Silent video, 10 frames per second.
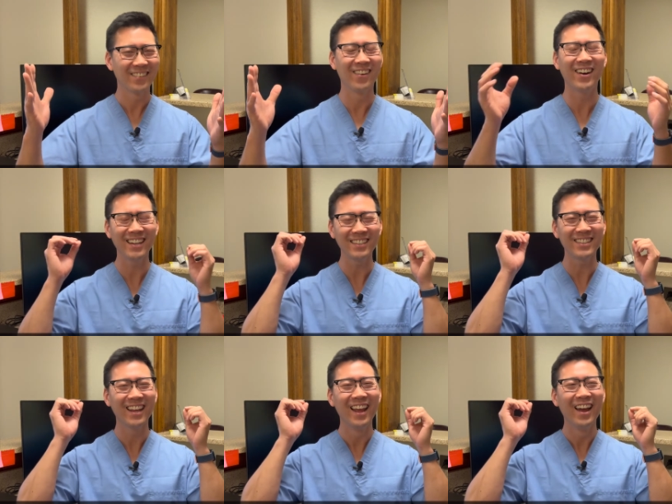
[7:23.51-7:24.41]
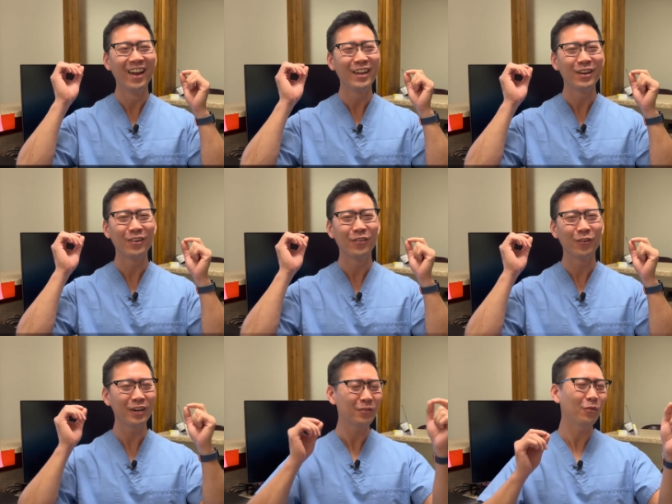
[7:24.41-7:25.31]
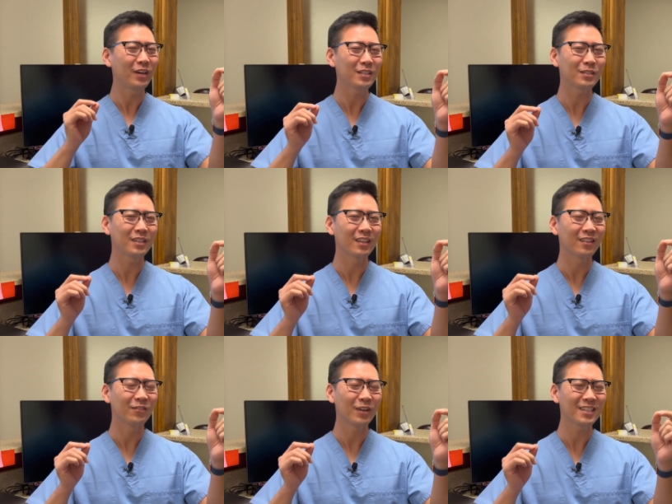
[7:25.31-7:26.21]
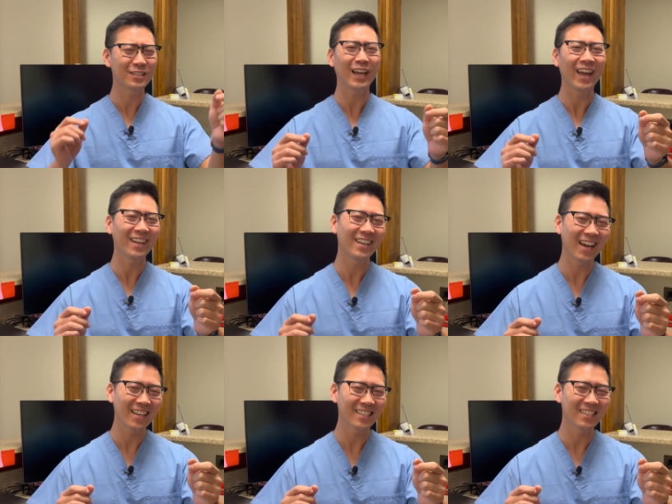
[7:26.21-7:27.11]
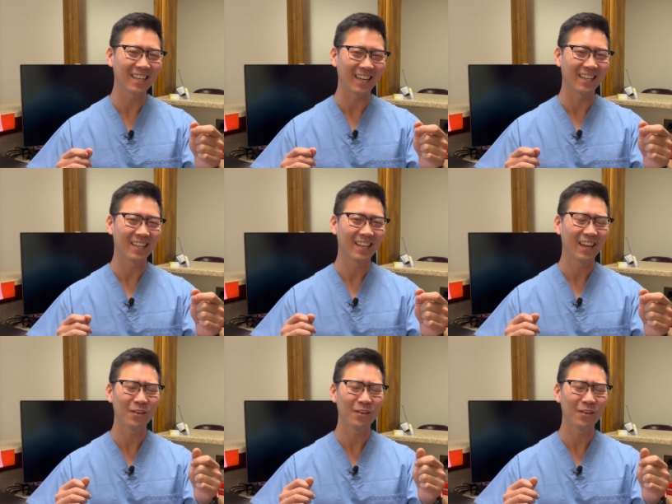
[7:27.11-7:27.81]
What? Wait, what, is, what is diagnostic?